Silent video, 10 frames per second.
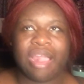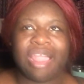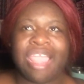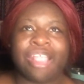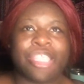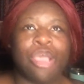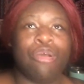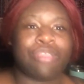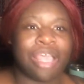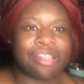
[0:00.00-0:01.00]
in
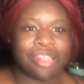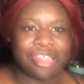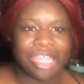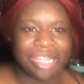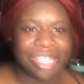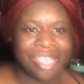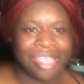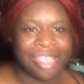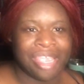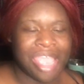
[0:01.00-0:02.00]

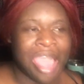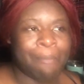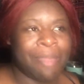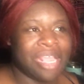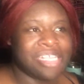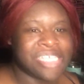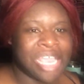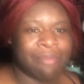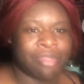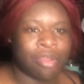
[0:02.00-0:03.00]
2016, I met
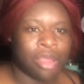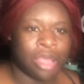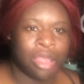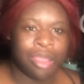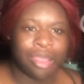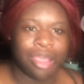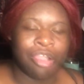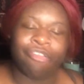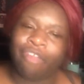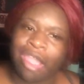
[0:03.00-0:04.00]
James on a
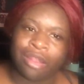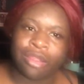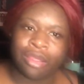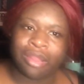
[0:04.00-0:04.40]
grinder